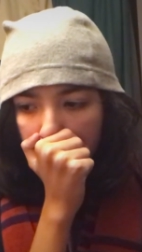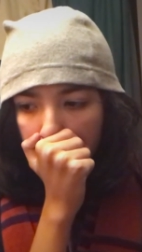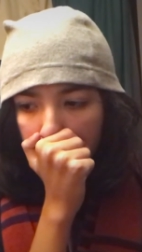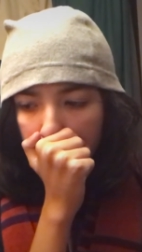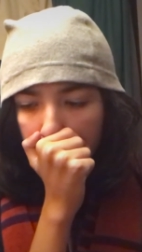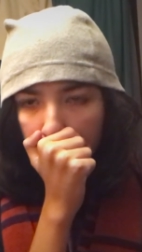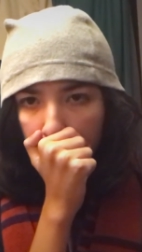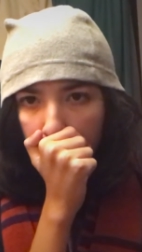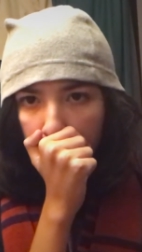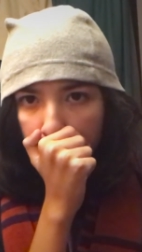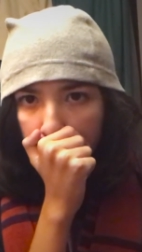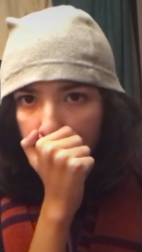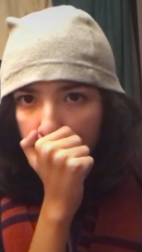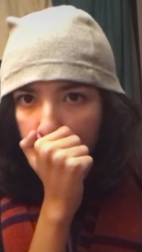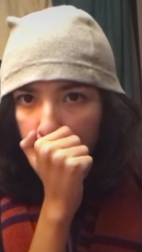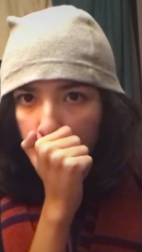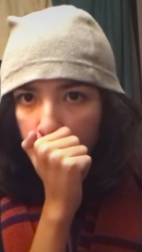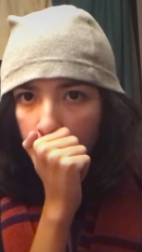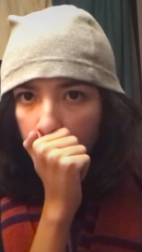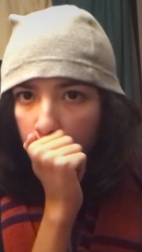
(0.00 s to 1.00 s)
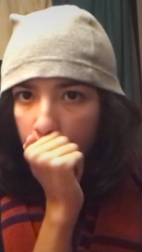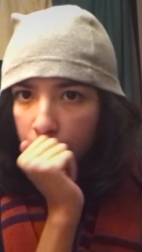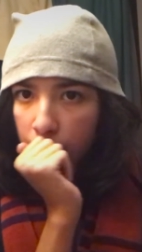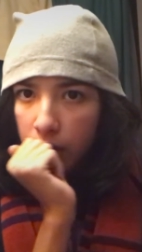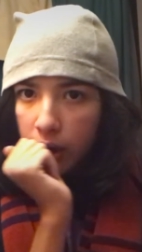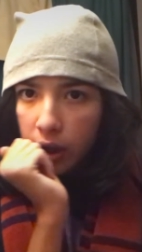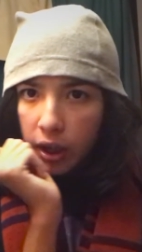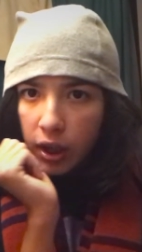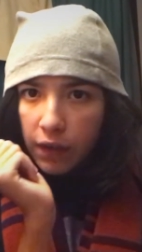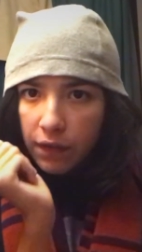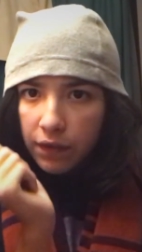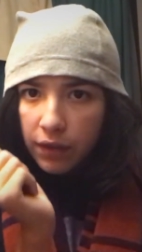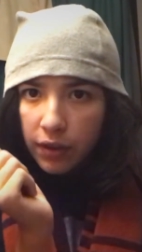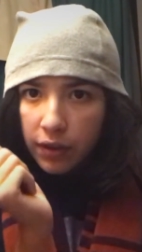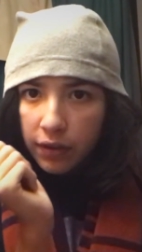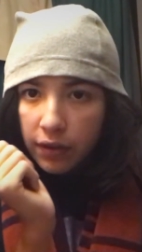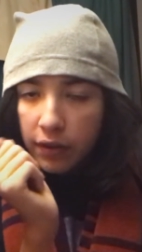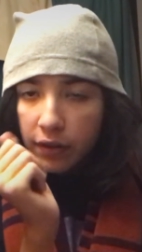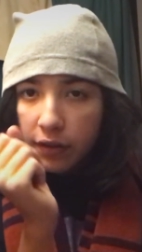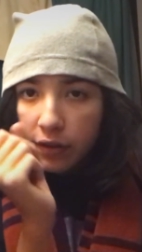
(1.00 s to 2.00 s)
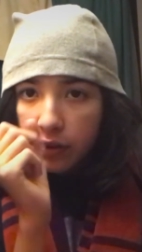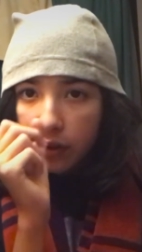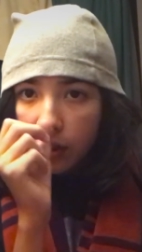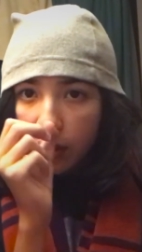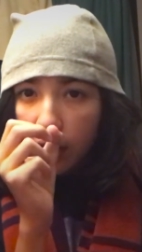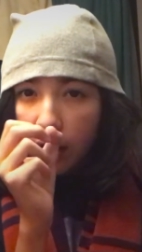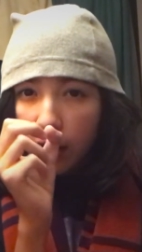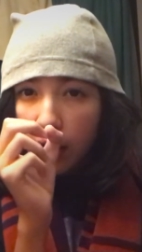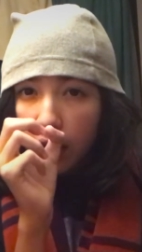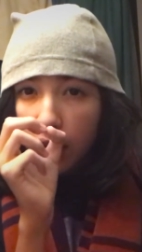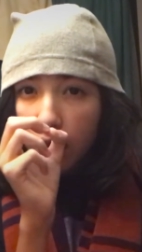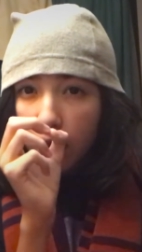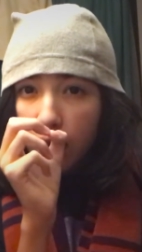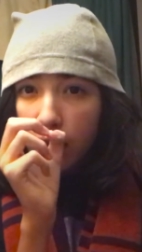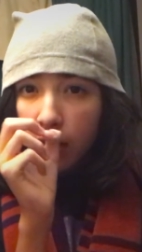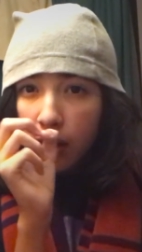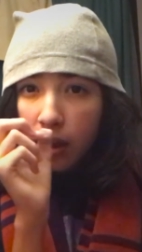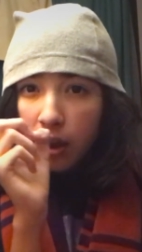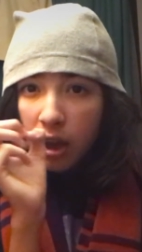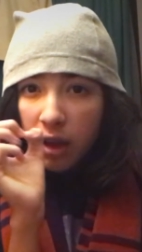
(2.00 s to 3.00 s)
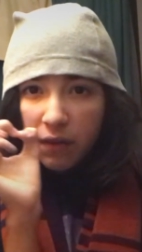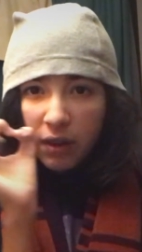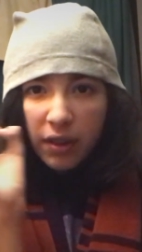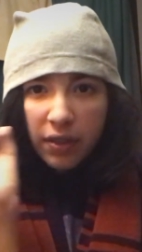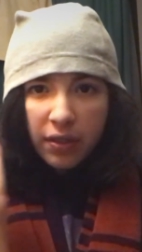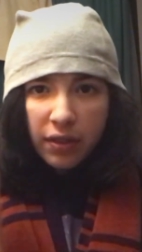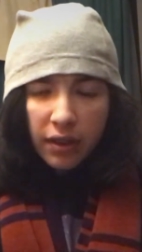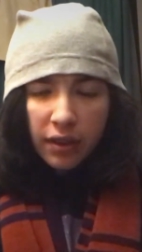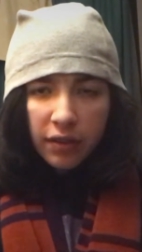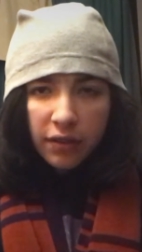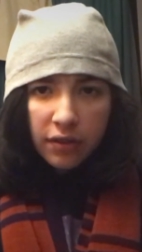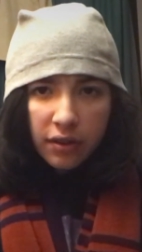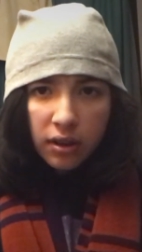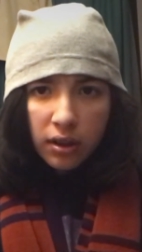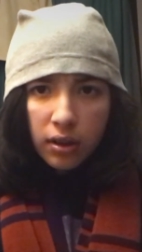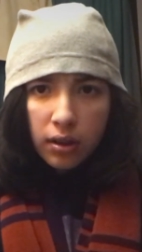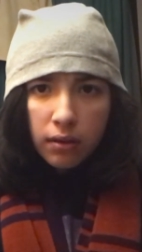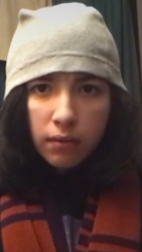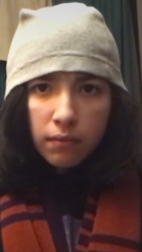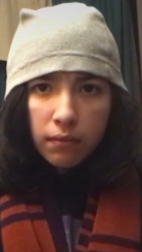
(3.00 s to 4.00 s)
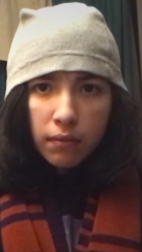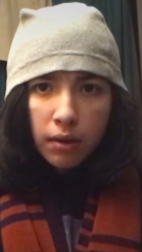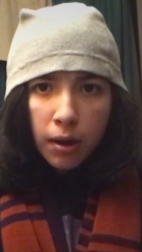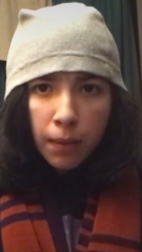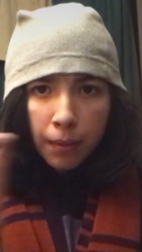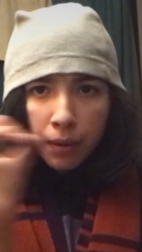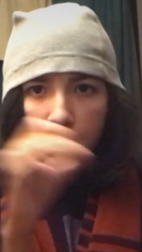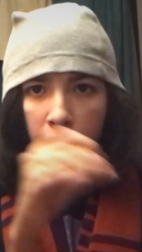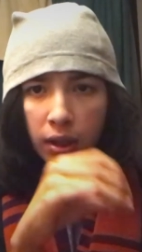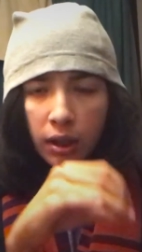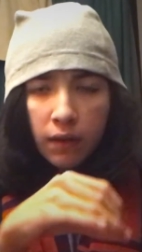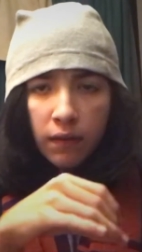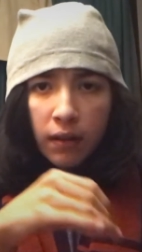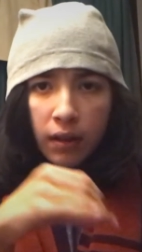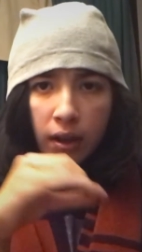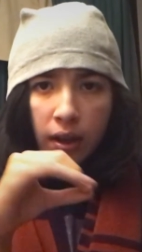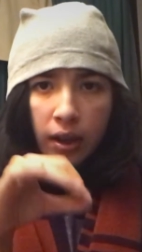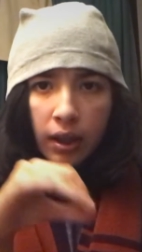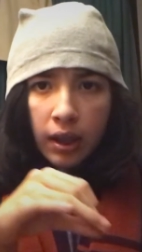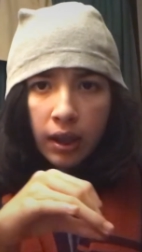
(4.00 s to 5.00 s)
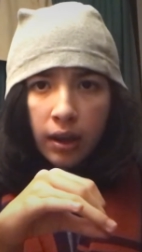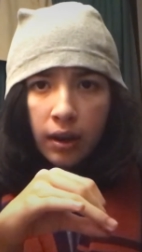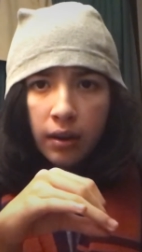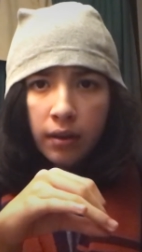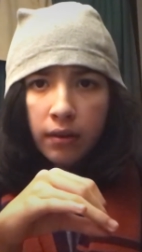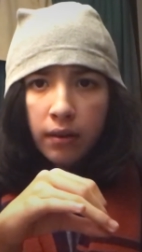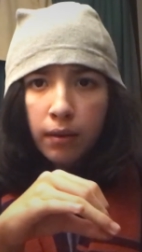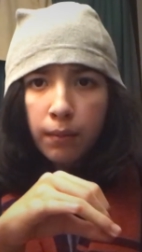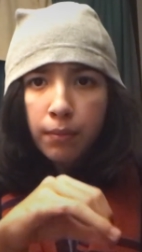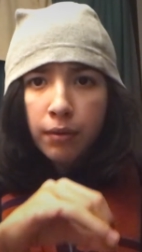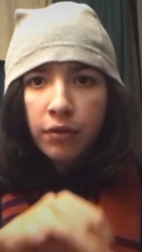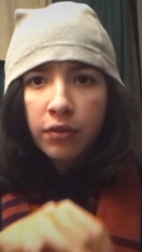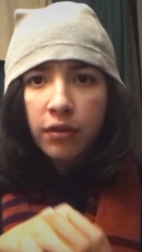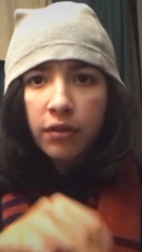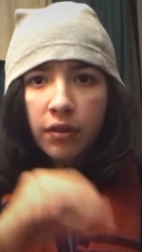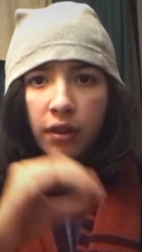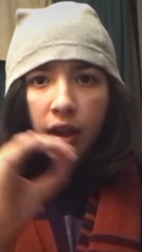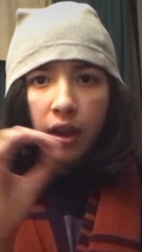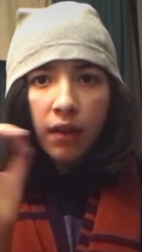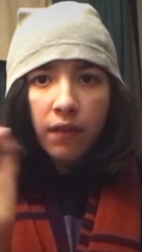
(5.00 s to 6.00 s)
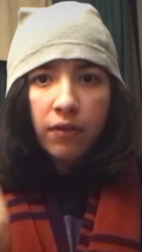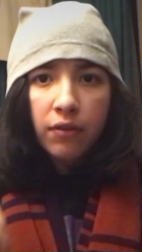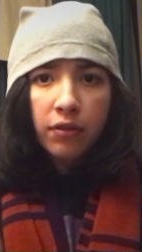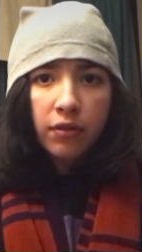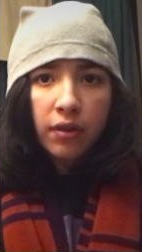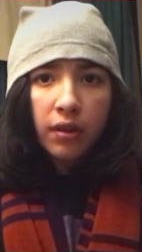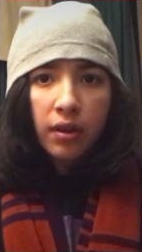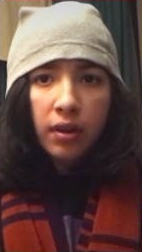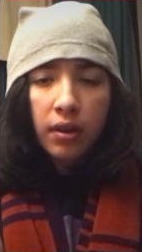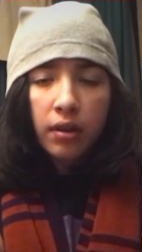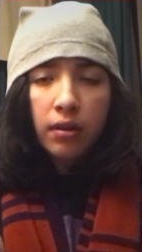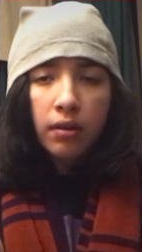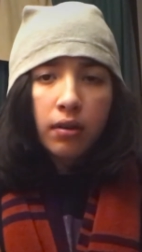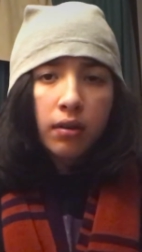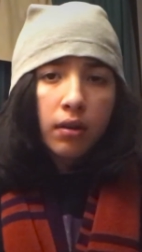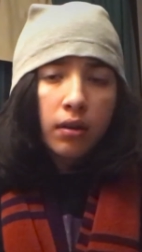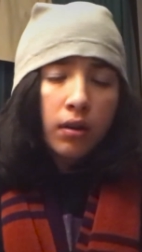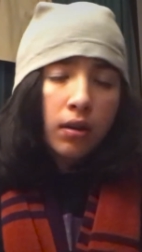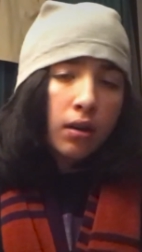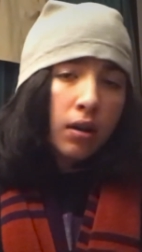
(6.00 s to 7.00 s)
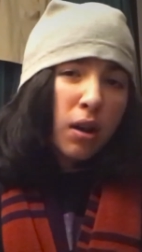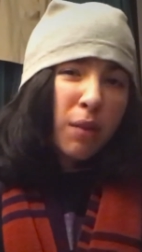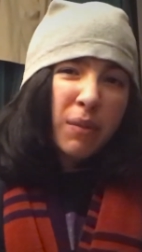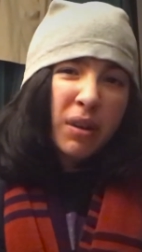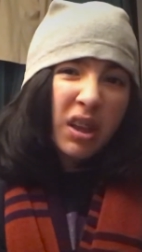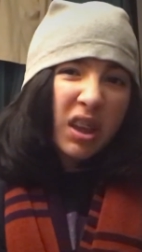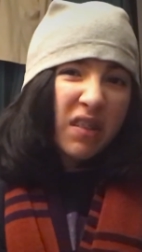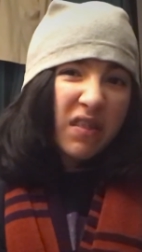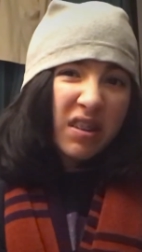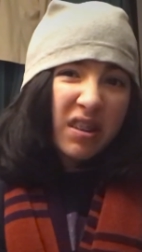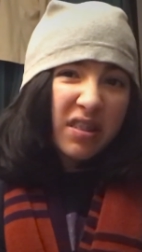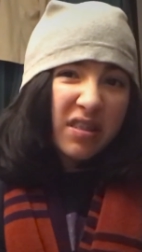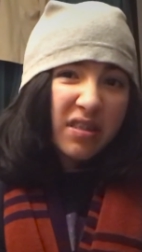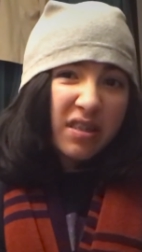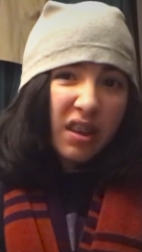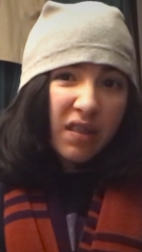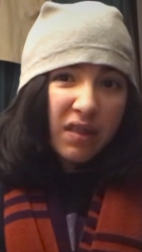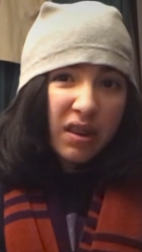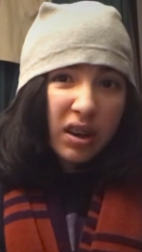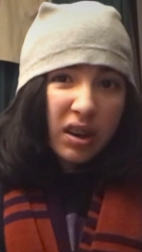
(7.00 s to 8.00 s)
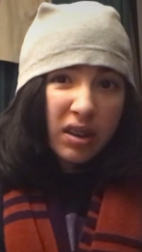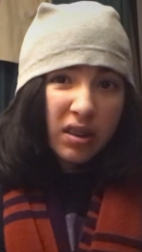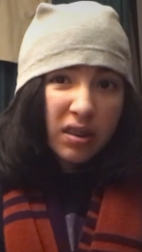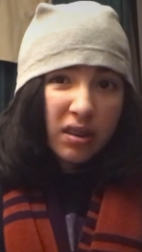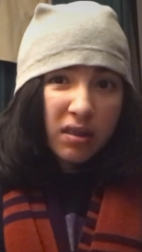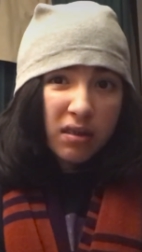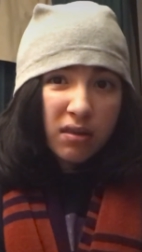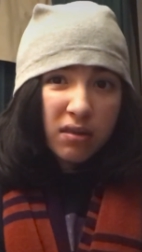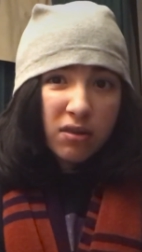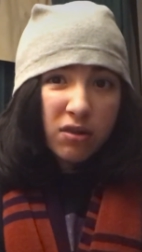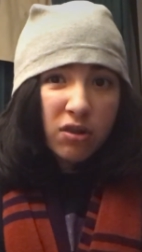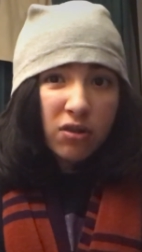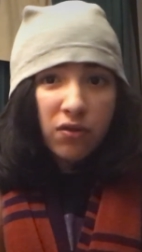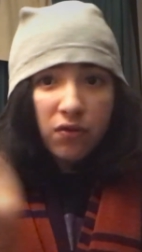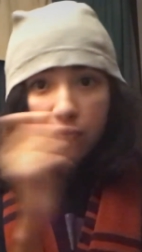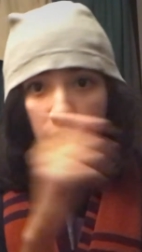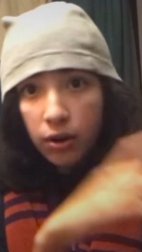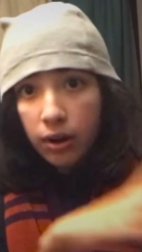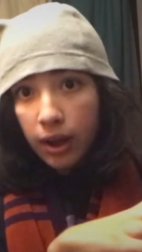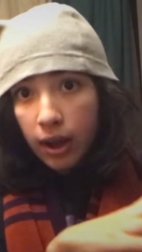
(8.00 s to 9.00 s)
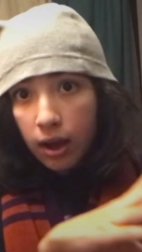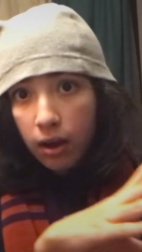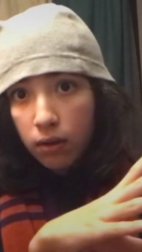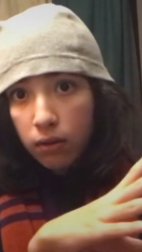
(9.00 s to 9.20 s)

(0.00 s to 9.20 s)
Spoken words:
overall, I want to get this. If I did see it, I'll probably give it like an 8 out of 10. But since I haven't seen it, I'm gonna give it a 7 out of 10, just for now.